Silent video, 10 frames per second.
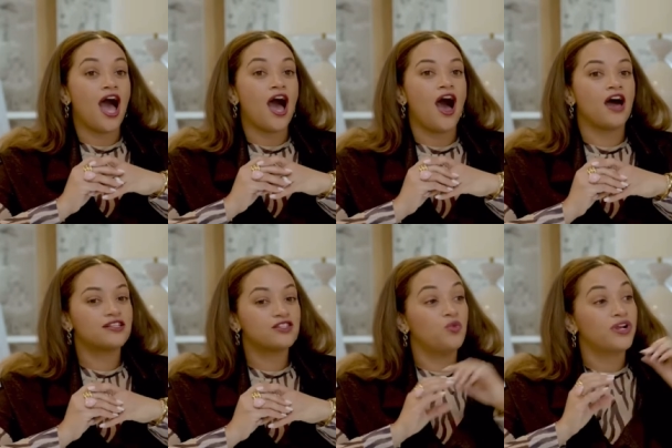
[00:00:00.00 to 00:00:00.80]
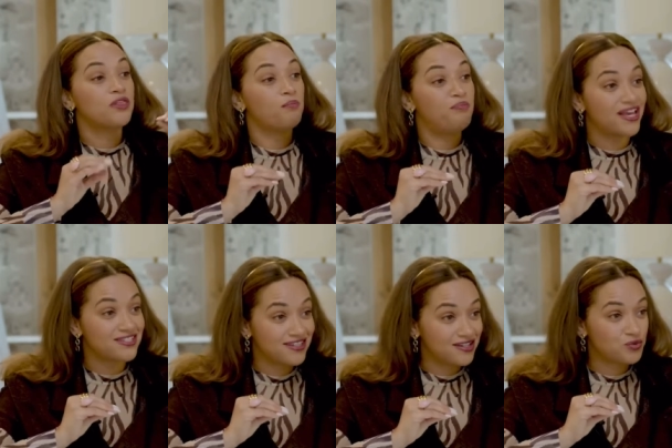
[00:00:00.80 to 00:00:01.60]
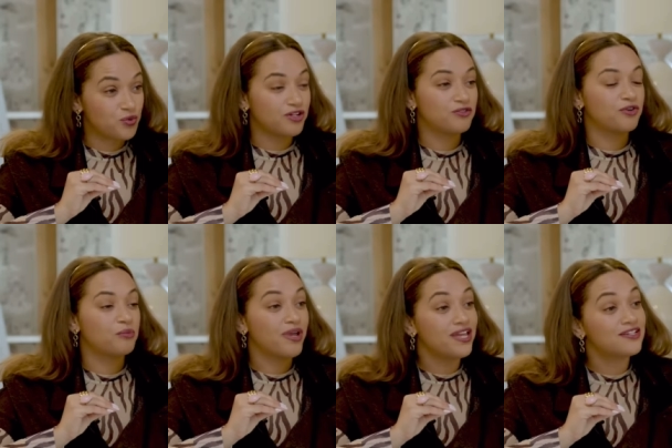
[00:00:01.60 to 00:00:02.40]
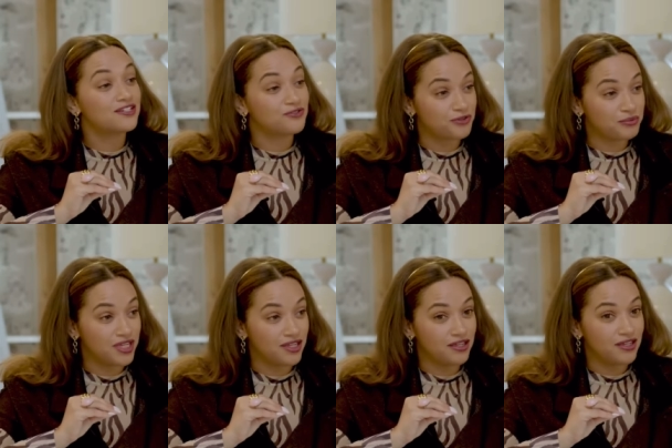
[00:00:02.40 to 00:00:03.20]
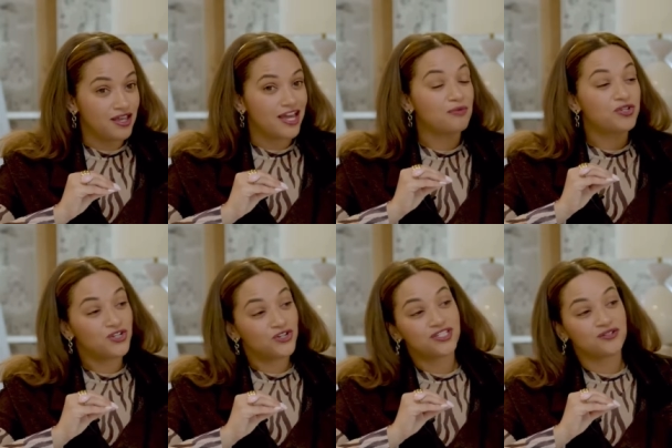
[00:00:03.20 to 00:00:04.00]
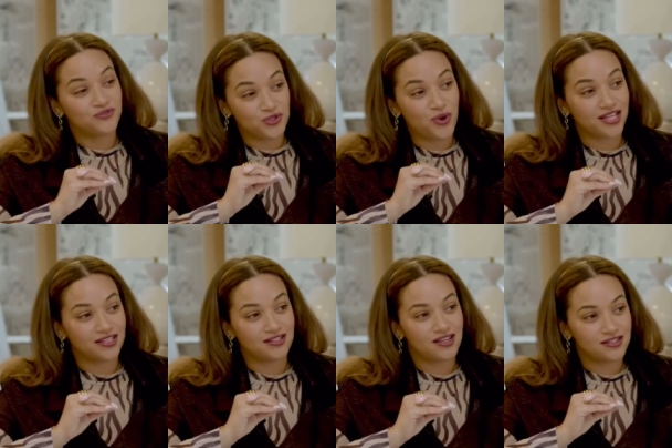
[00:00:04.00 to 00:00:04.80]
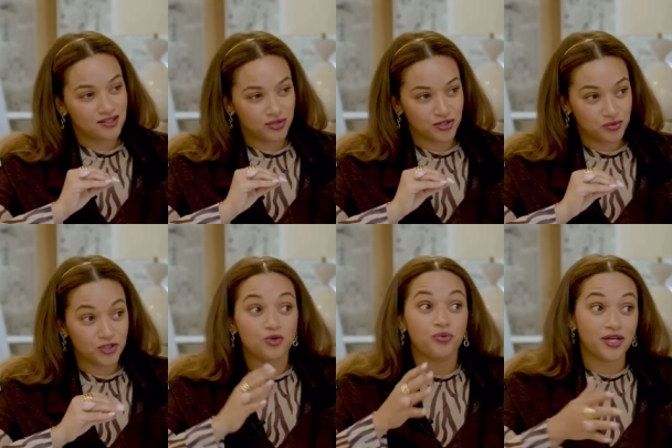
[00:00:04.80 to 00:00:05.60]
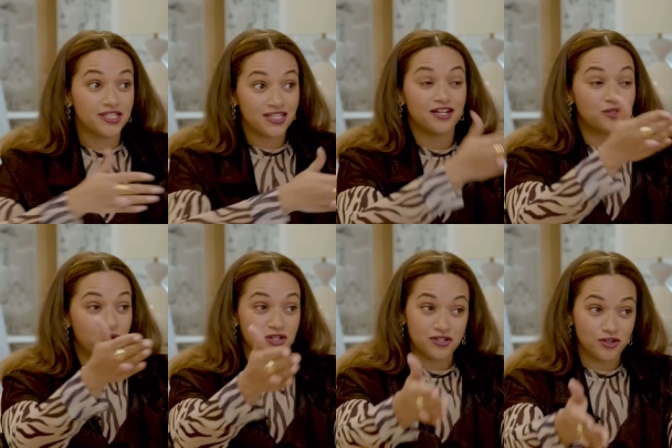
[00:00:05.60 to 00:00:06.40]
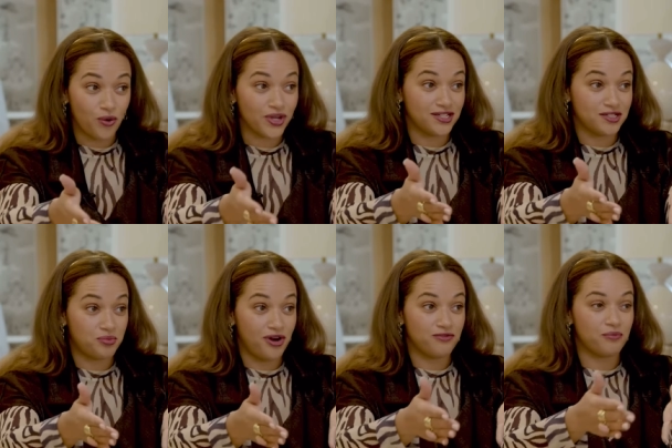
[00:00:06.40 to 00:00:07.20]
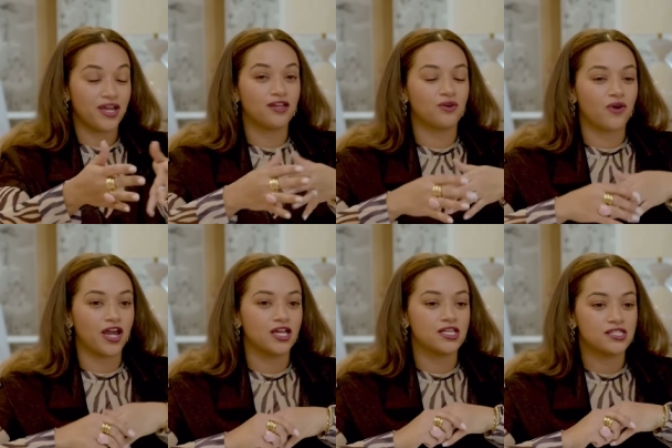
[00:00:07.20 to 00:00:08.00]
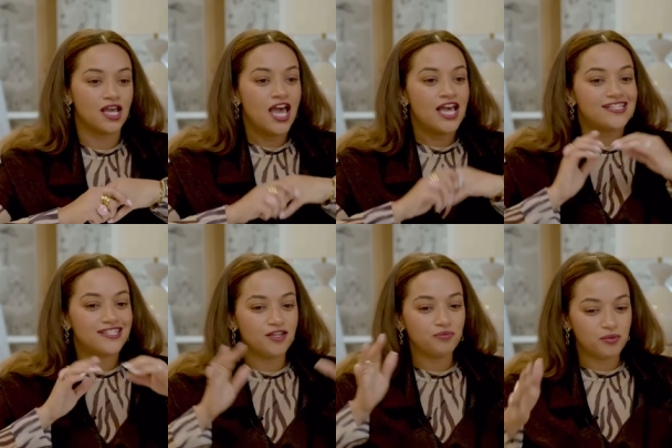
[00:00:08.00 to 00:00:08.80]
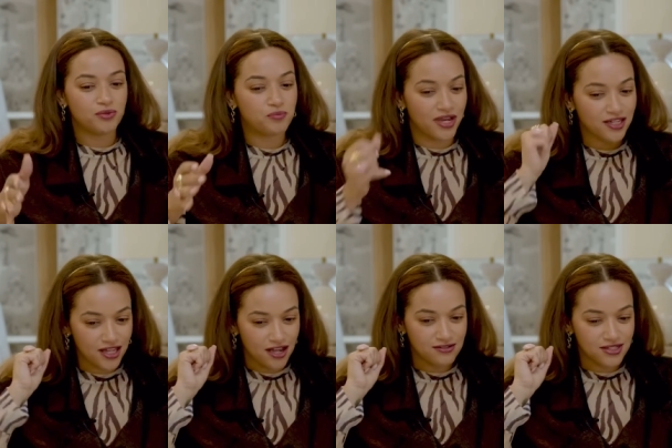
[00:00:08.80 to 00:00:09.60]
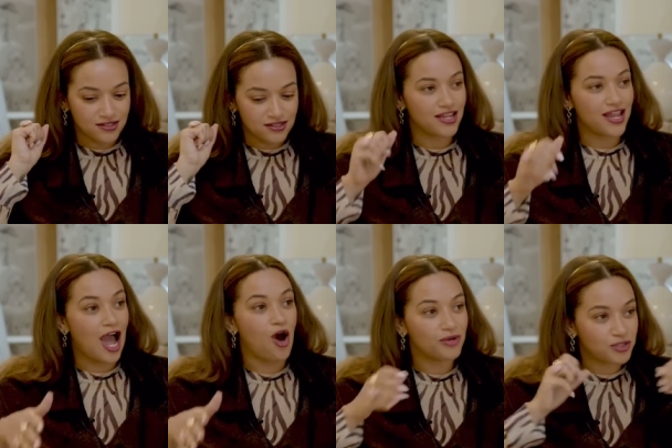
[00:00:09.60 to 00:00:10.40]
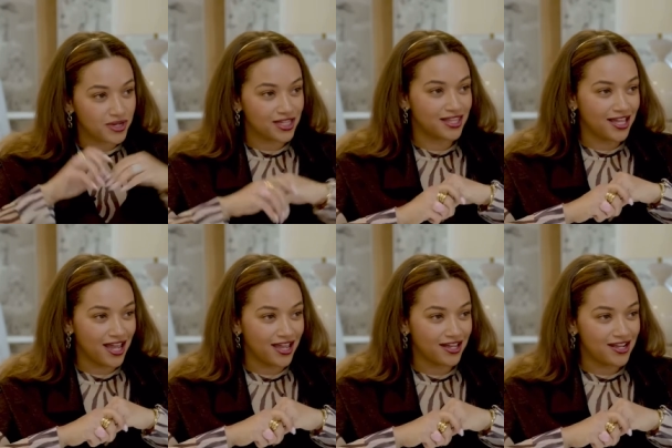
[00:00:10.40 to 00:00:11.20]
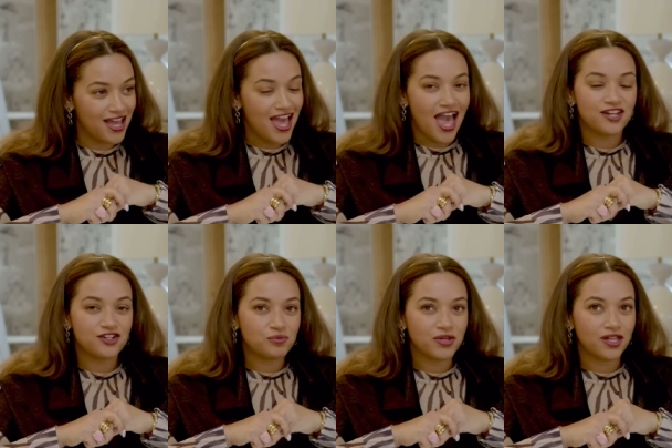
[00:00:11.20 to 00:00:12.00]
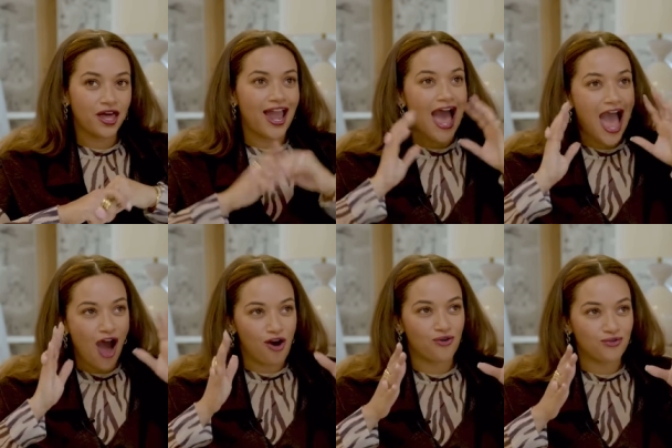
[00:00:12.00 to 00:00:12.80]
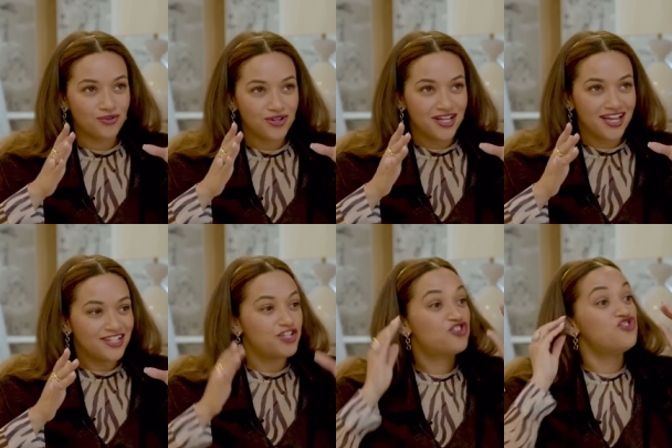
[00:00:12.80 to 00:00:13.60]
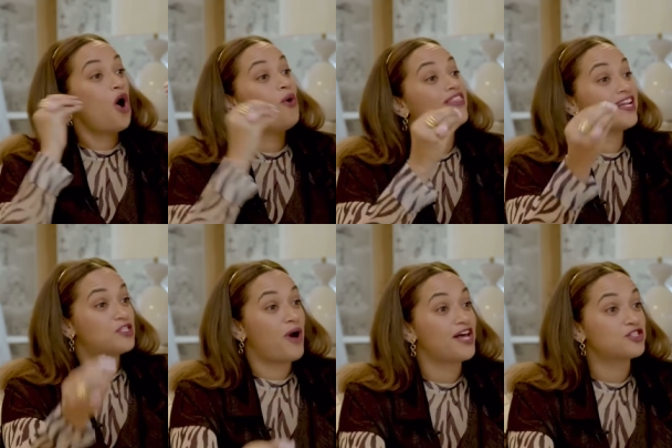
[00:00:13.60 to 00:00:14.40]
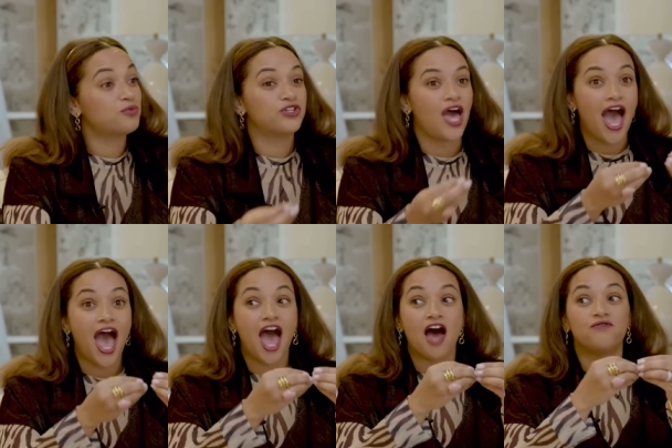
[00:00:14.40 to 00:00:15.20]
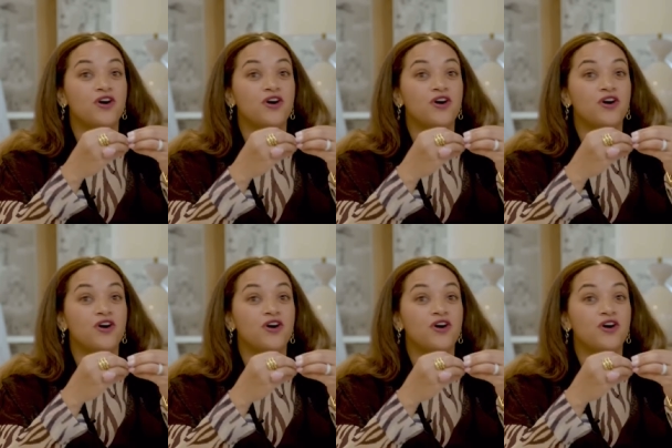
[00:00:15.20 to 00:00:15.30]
I, honestly, one of the best things working for a bank did for me Mm-hmm. And I'm curious if you had the, a similar experience. You probably did, especially going into private banking, mm-hmm. right? Is seeing people's bank accounts and Ooh. seeing oh. how much money they had yeah. and just being like, how? Yeah. Just knowing that it's possible 100%. to have,